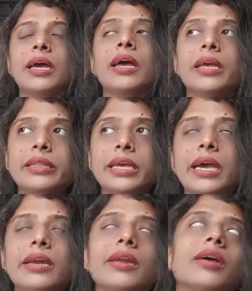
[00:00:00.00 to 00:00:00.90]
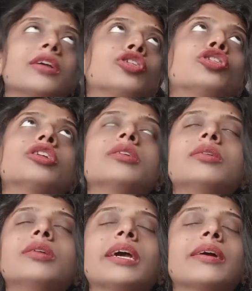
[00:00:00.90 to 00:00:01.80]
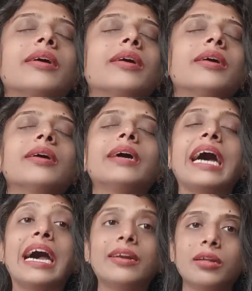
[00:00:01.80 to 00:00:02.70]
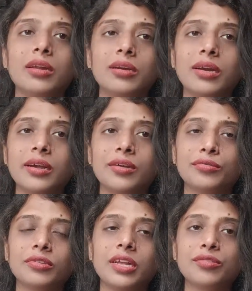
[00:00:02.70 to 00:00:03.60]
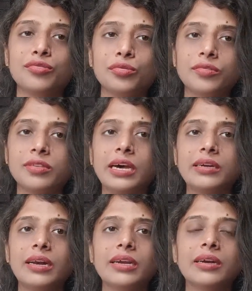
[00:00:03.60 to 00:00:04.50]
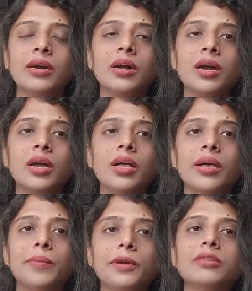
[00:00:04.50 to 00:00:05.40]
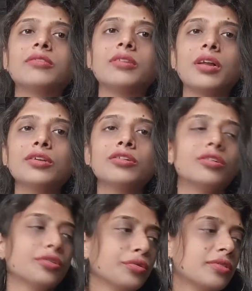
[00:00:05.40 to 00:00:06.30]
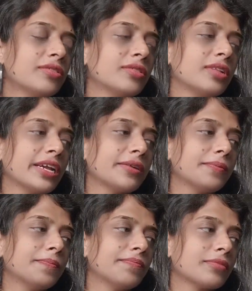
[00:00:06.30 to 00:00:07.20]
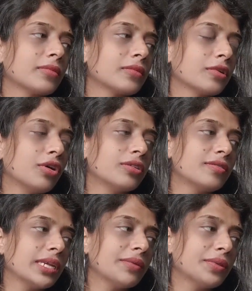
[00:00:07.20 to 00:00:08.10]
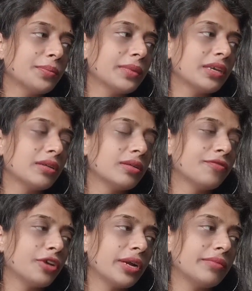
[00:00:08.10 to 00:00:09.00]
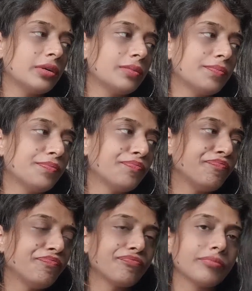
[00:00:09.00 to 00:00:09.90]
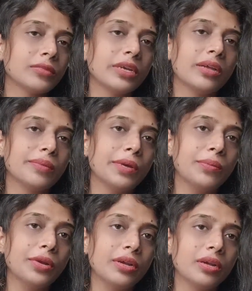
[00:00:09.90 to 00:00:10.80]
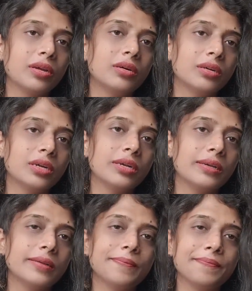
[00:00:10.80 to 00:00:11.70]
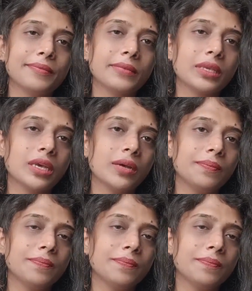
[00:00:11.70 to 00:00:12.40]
in the end I couldn't like handle it. Like, it was like so sad. Like, but it's really good, you know. It's like gonna stay with me forever. Yeah, the memory. Yeah,